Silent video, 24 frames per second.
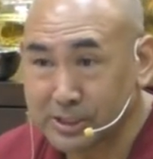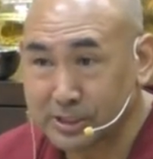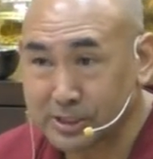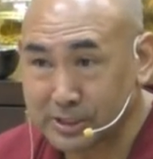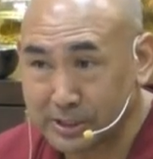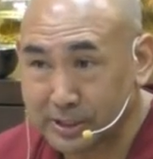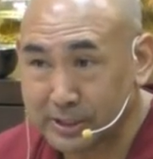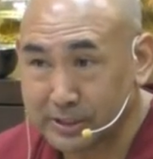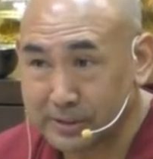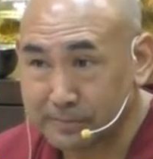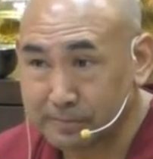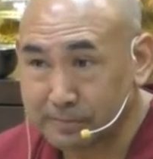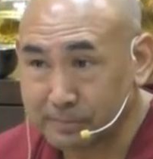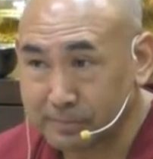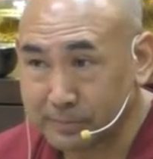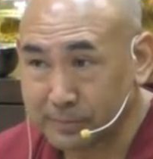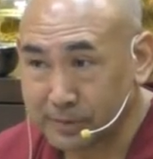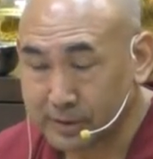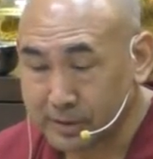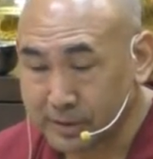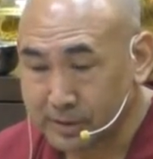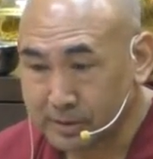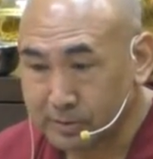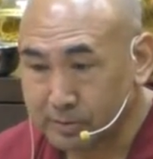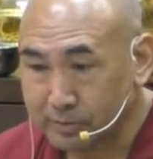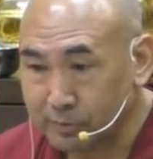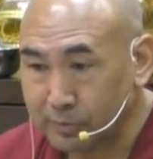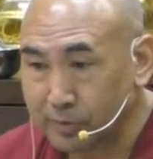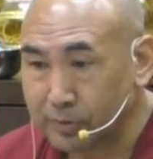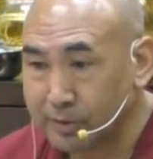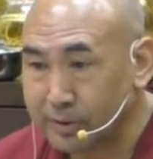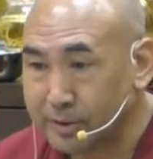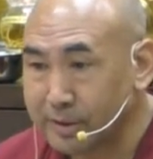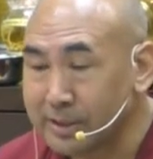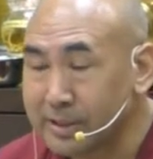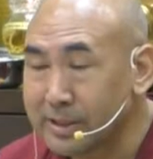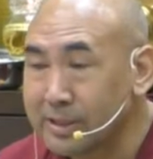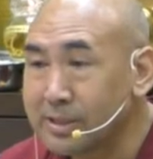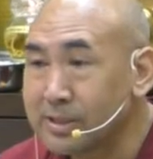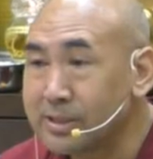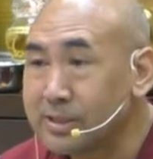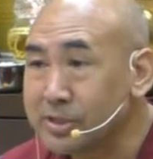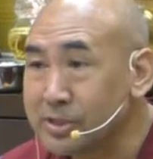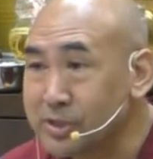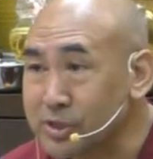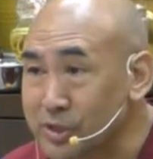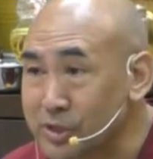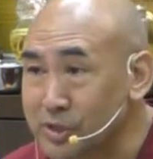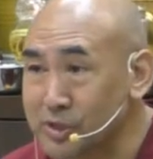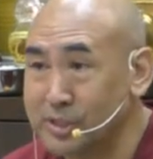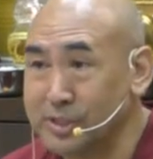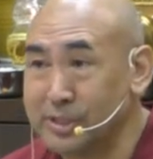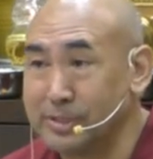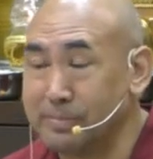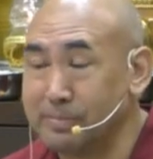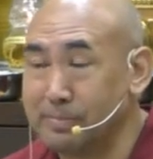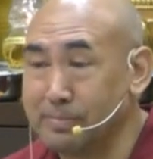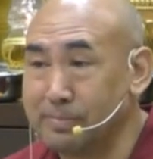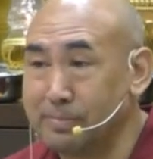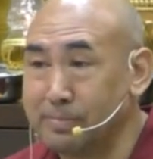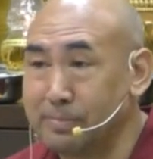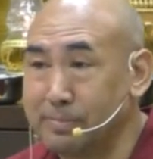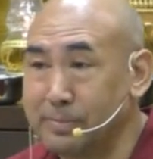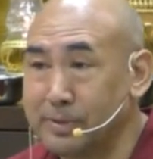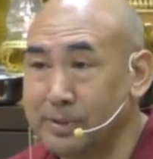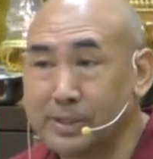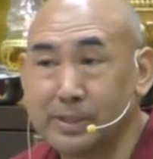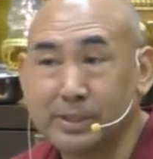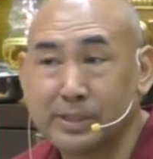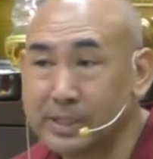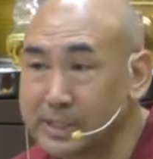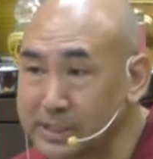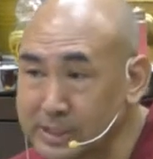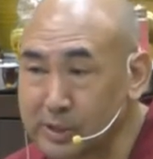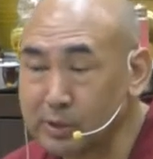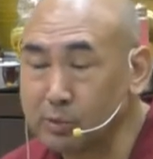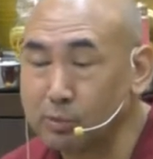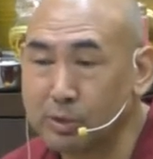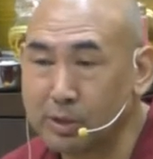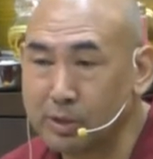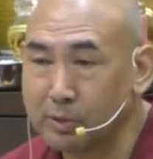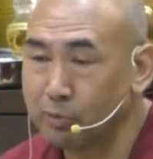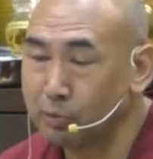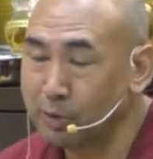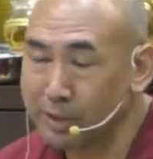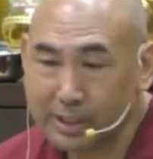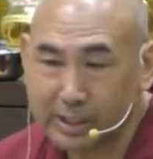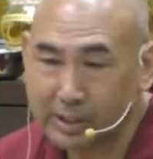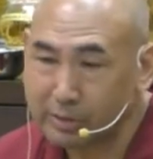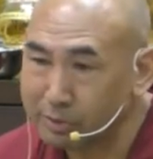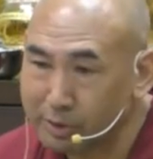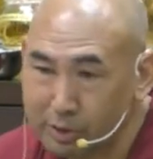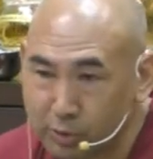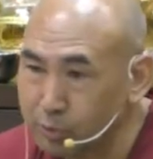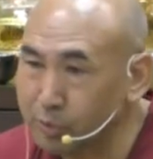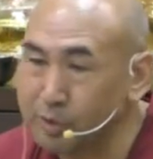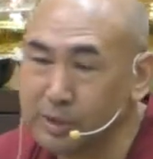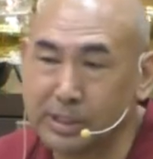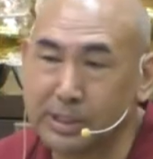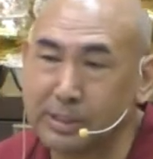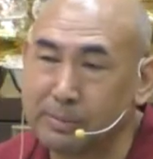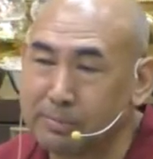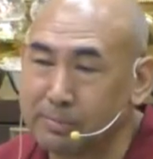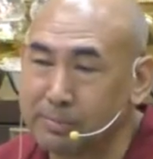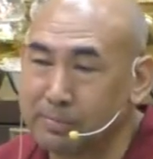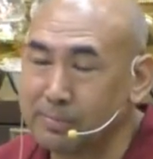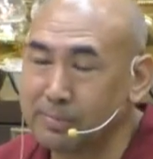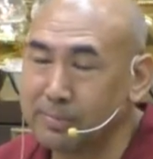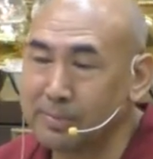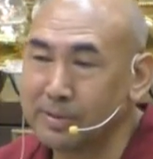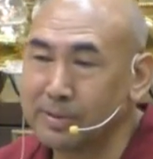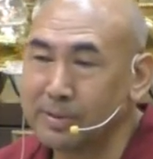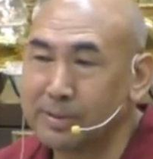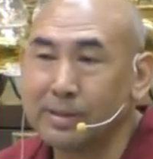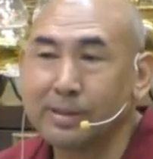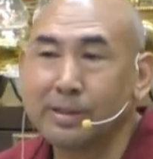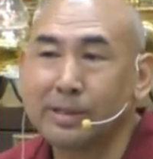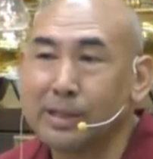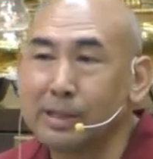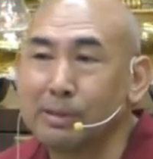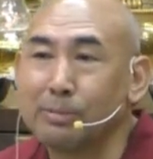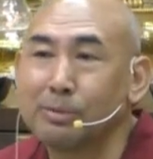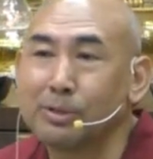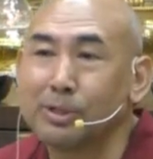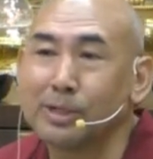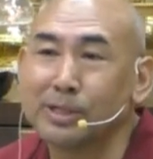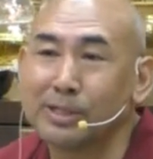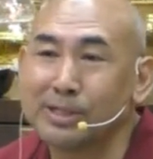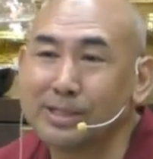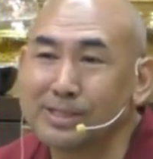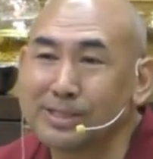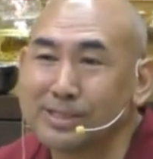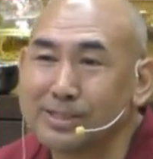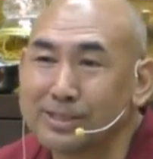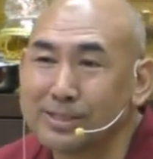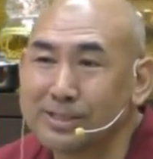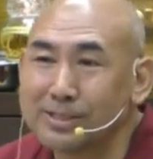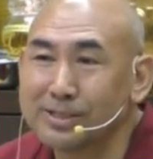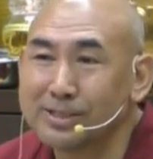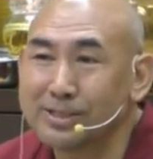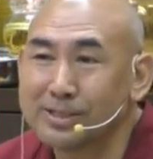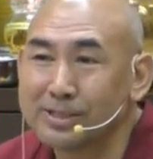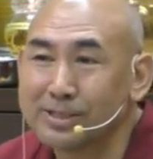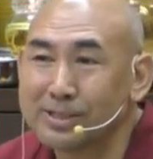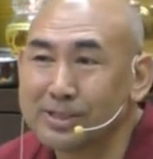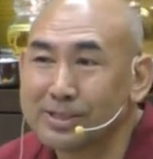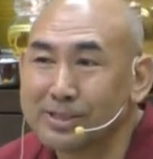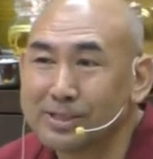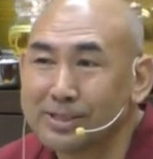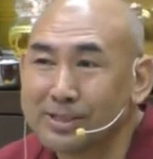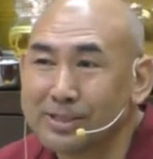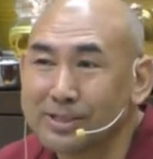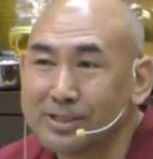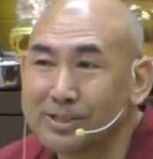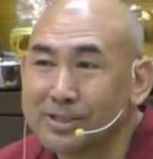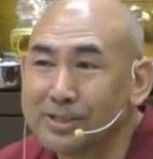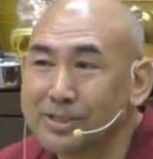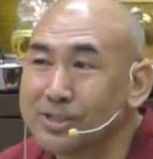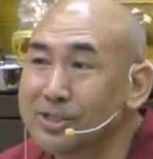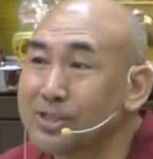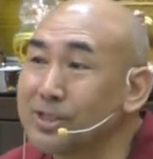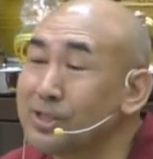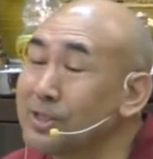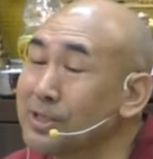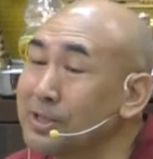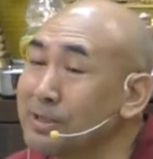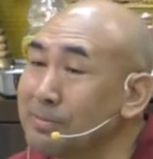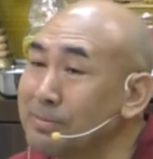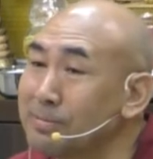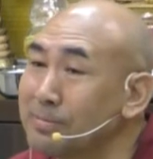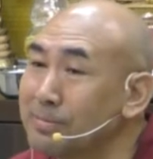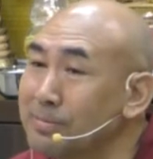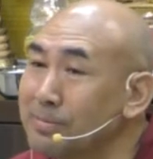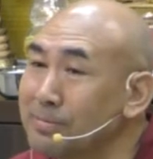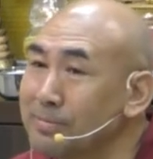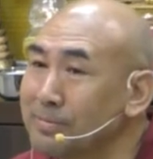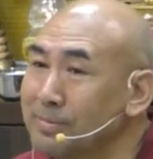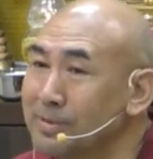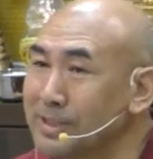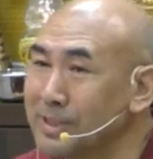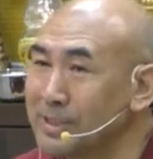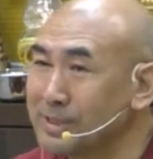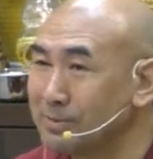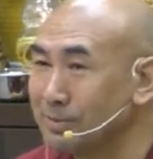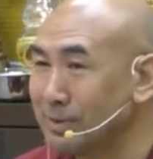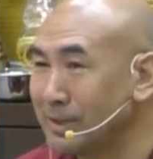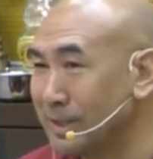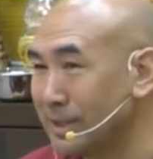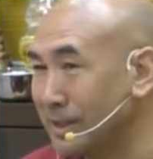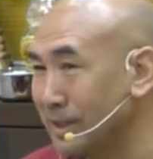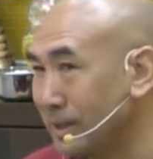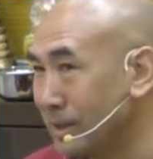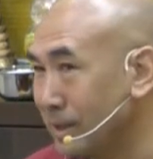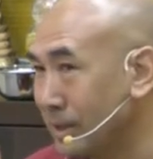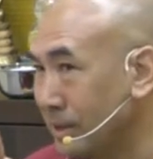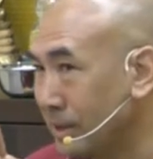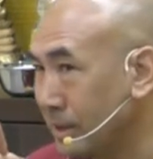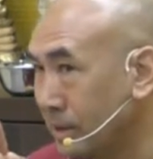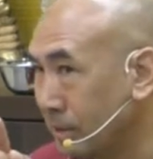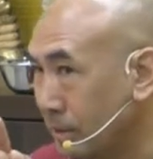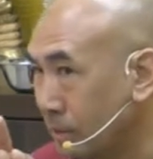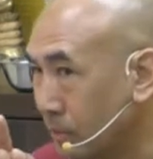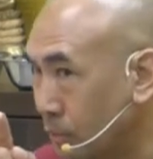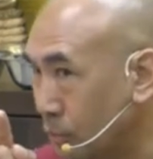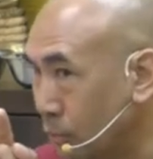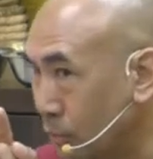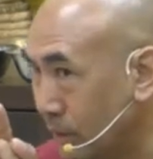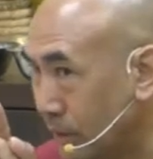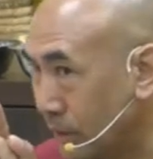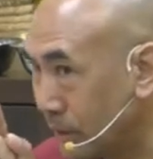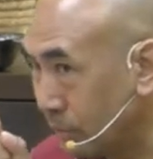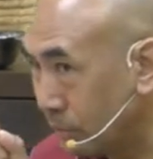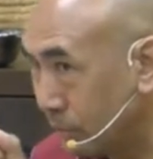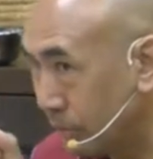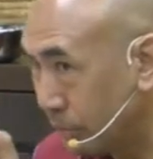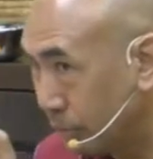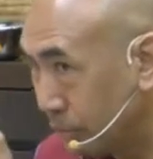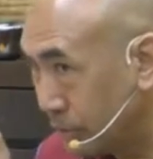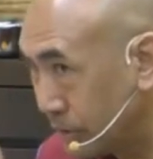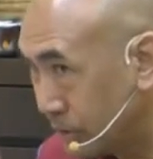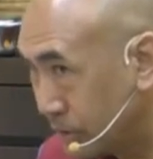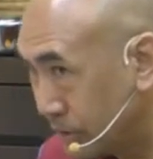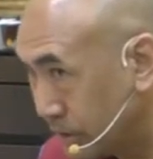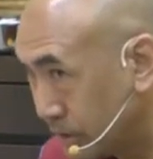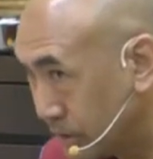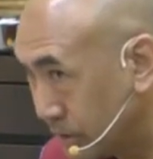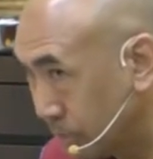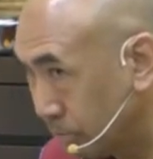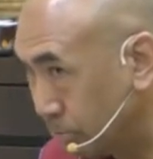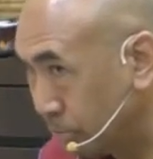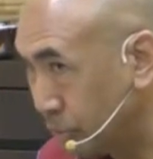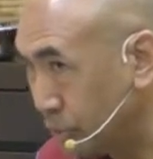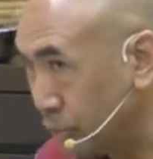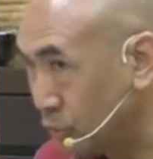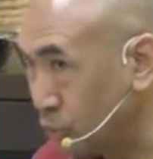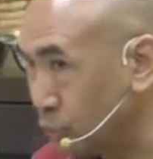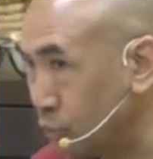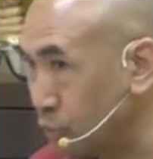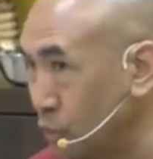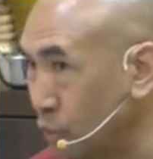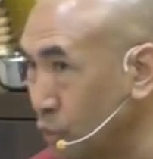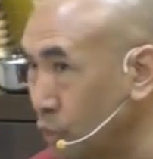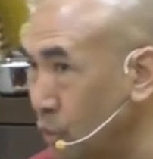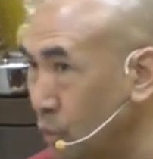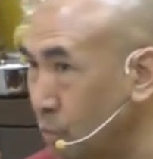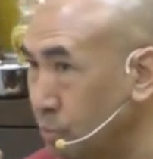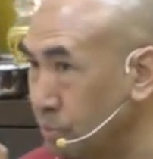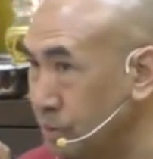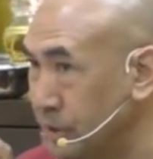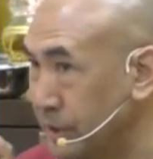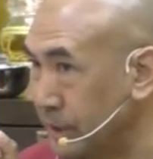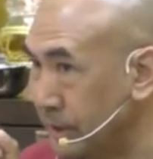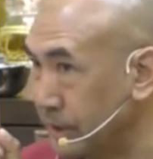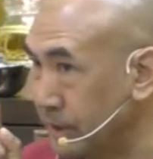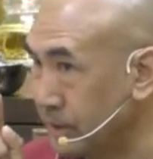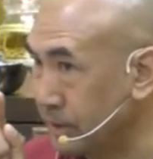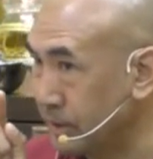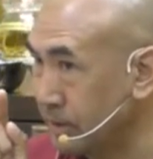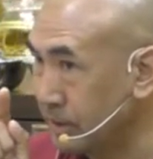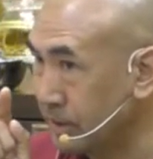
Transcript: right, for the turnip. He doesn't want. Whatever you give, everything is turnip. That's why whatever we see, beautiful object,